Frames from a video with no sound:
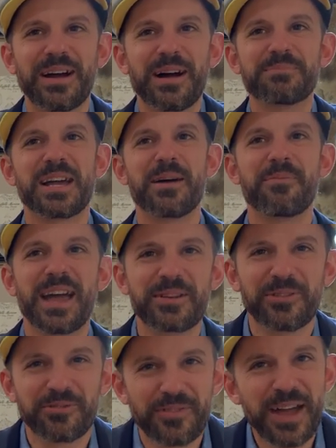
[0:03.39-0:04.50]
I'm Tom
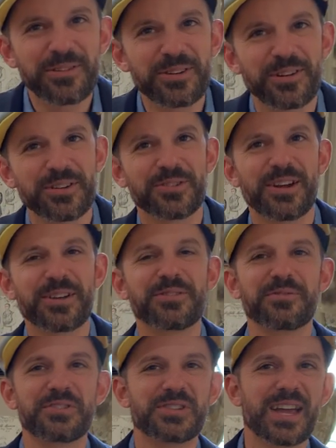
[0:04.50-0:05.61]
Manuel, founder and director
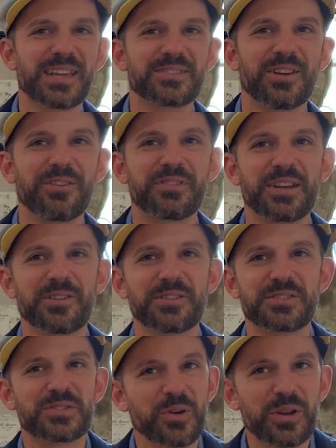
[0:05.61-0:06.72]
of the Jazz Loft here in
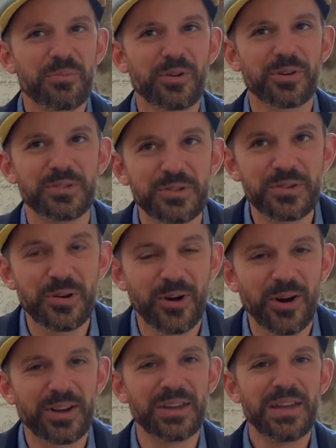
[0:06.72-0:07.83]
Stony Brook, New
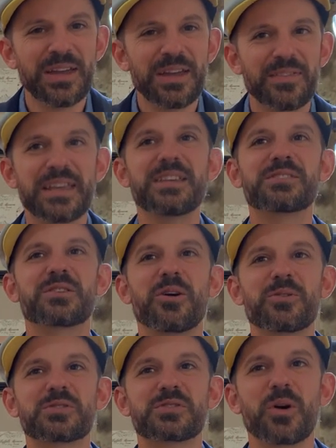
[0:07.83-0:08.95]
York, the East
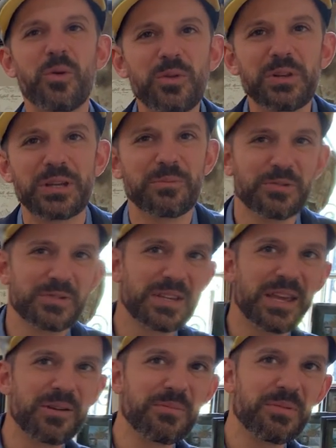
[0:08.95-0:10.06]
Coast's only
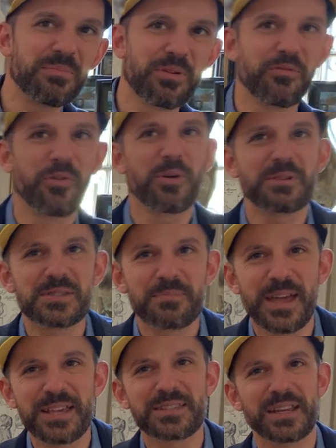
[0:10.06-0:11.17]
museum, performance
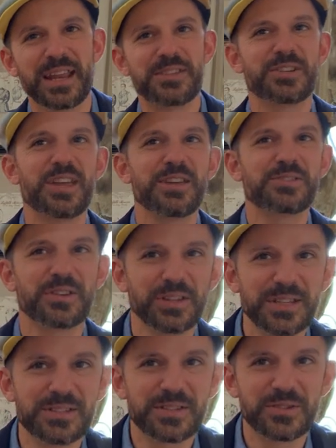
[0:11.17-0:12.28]
space, and educational
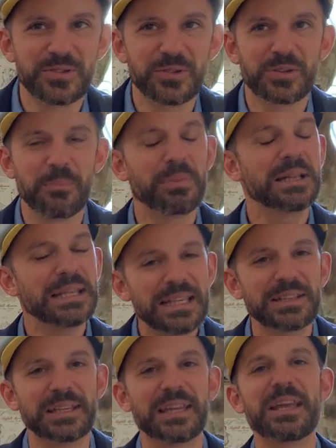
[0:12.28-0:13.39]
institute
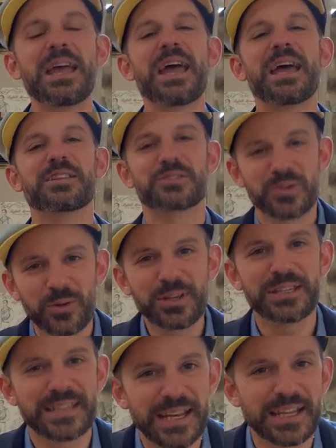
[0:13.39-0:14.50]
completely and
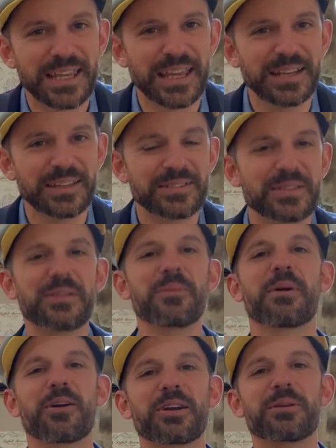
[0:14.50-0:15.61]
solely dedicated to the
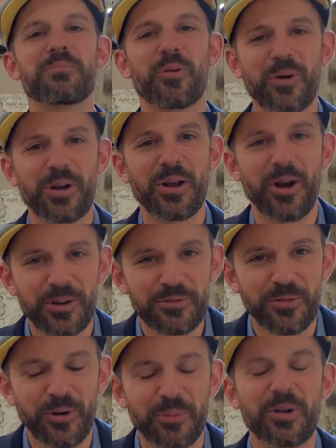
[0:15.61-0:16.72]
American-born art
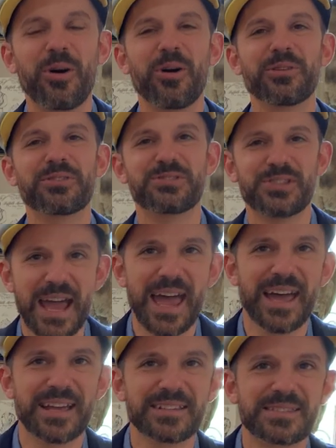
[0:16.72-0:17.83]
form called
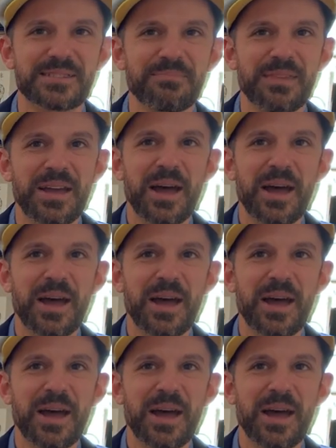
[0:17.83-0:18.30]
jazz.